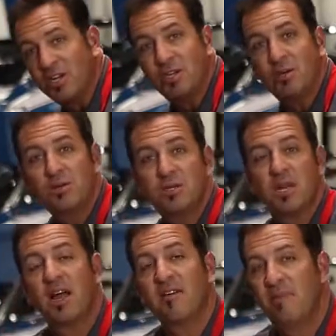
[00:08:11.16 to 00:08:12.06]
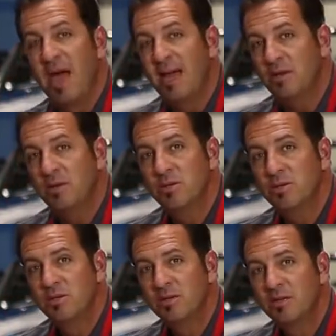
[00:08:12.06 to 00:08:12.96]
good news and I have bad
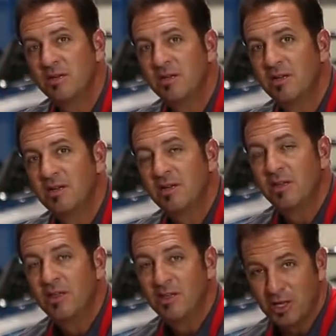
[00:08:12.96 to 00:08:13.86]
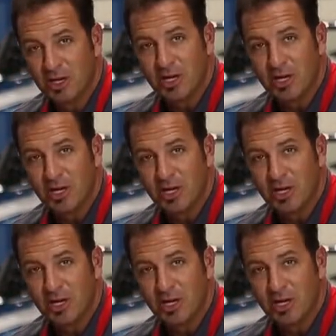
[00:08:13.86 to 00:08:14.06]
news. The